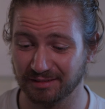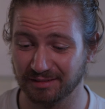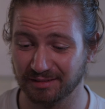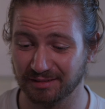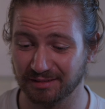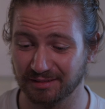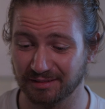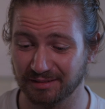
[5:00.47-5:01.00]

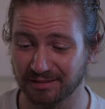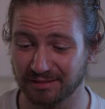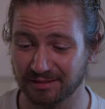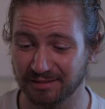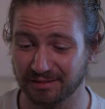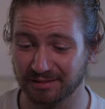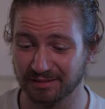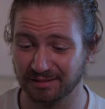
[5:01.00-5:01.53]
badly,
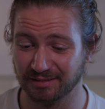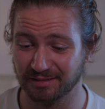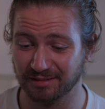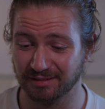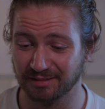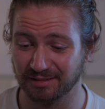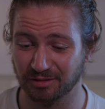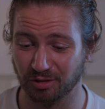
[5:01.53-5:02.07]
and I
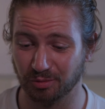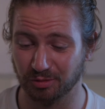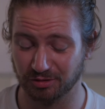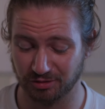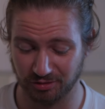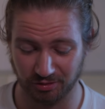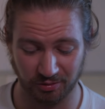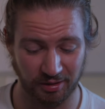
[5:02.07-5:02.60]
didn't know what
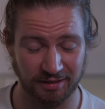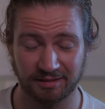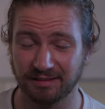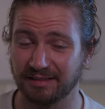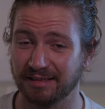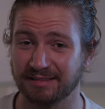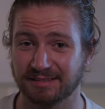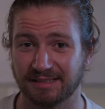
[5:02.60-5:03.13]
to do. I
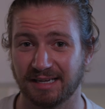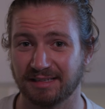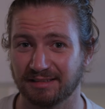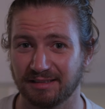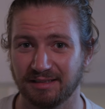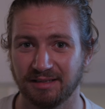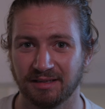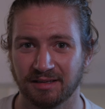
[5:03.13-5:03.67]
did
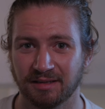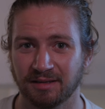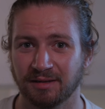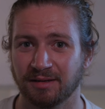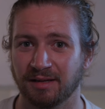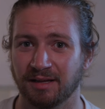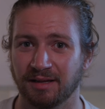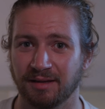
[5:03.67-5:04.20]
exactly
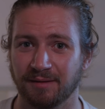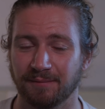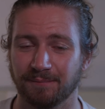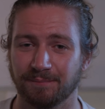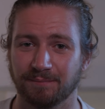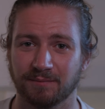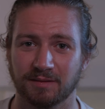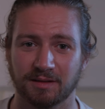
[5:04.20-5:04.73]

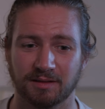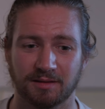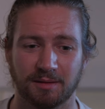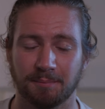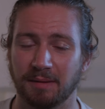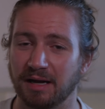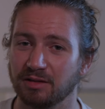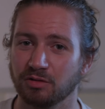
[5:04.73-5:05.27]
the
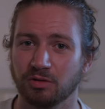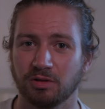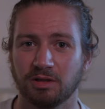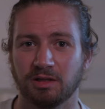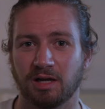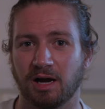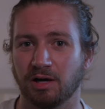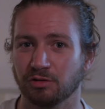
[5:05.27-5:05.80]

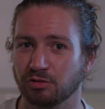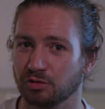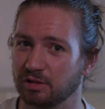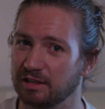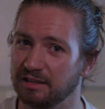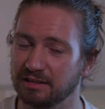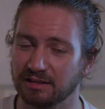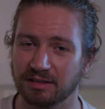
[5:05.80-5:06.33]
manual how to
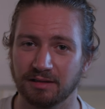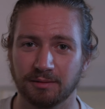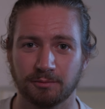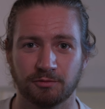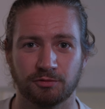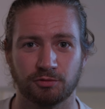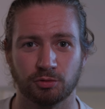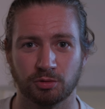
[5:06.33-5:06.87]
clean
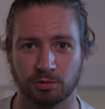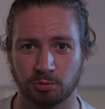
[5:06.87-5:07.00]
them through the